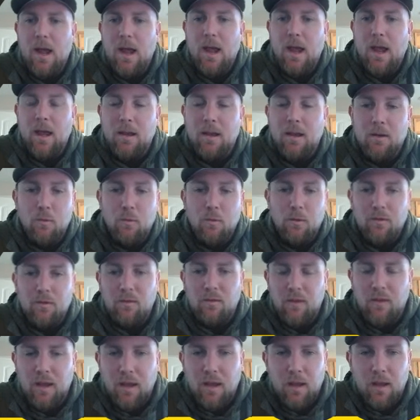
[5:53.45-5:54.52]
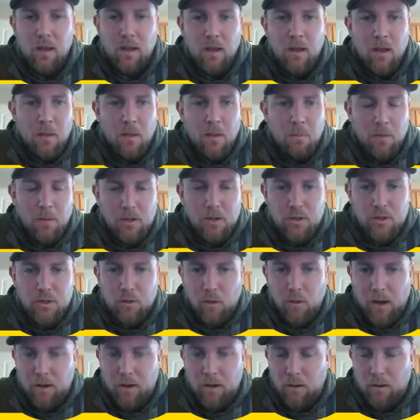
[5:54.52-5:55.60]
and you would see much
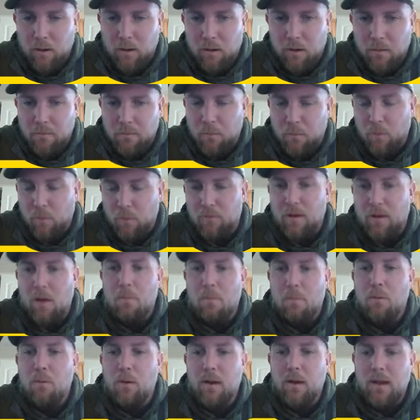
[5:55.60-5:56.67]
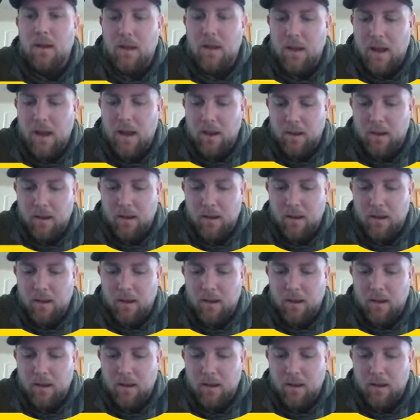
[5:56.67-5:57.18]
greater force output in